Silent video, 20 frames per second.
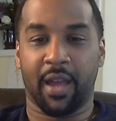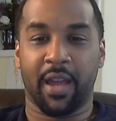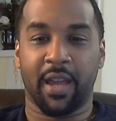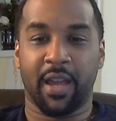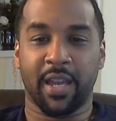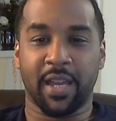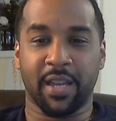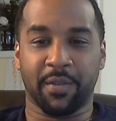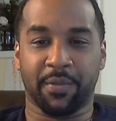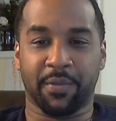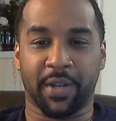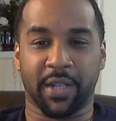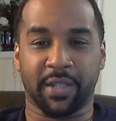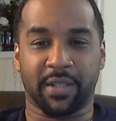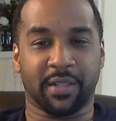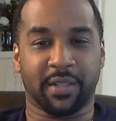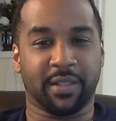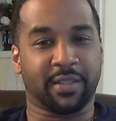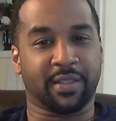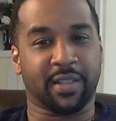He
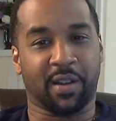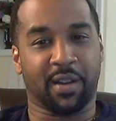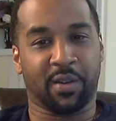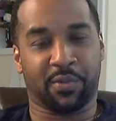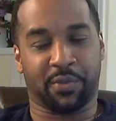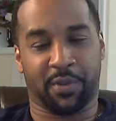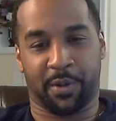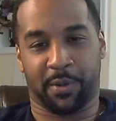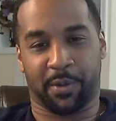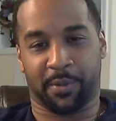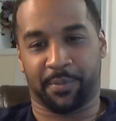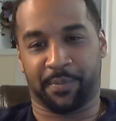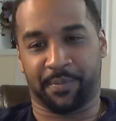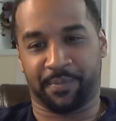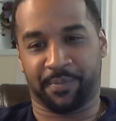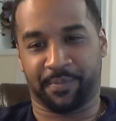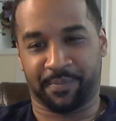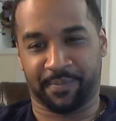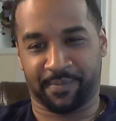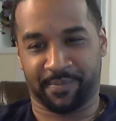invented the cell phone
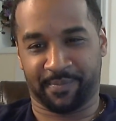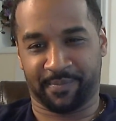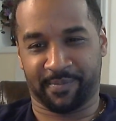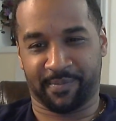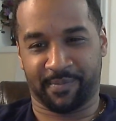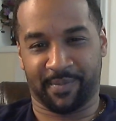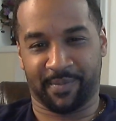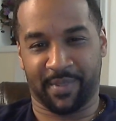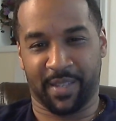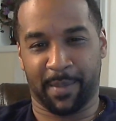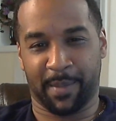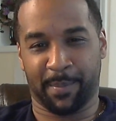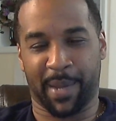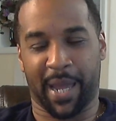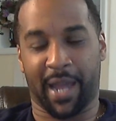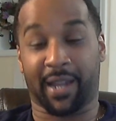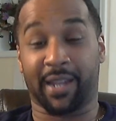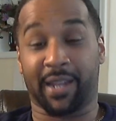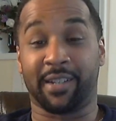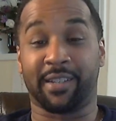
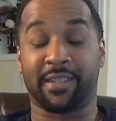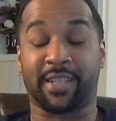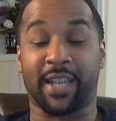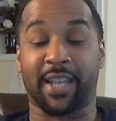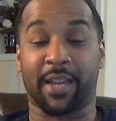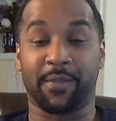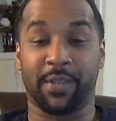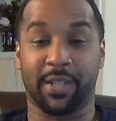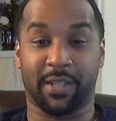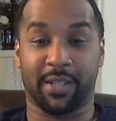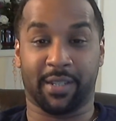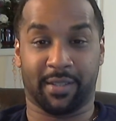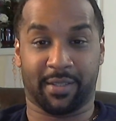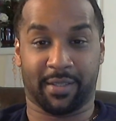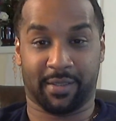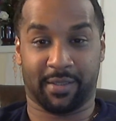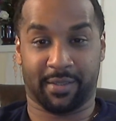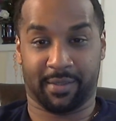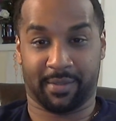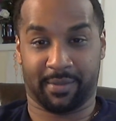back in the
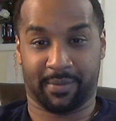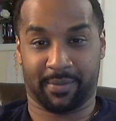70s.